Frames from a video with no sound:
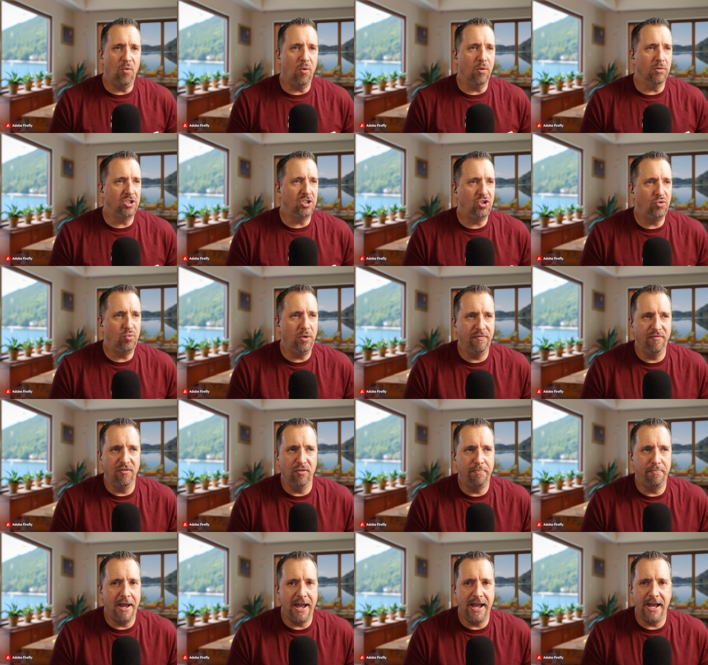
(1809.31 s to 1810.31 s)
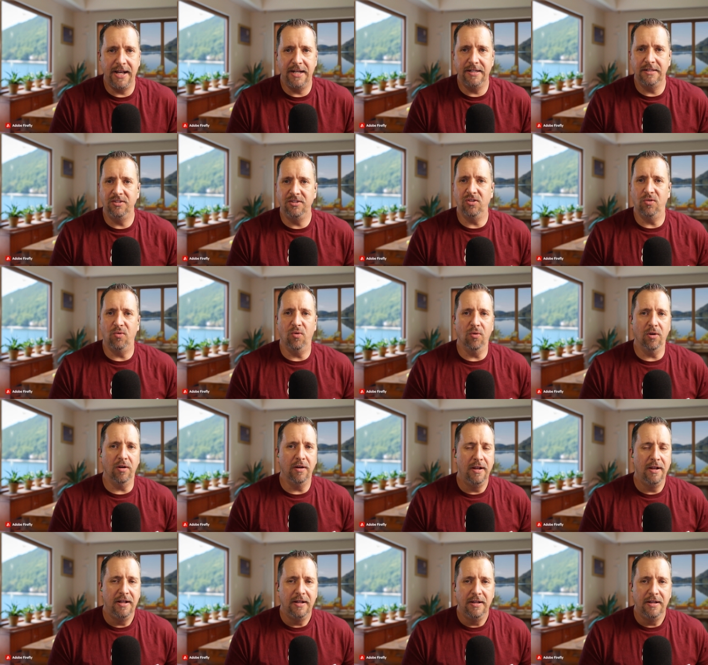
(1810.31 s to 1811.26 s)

or Swiffer pads or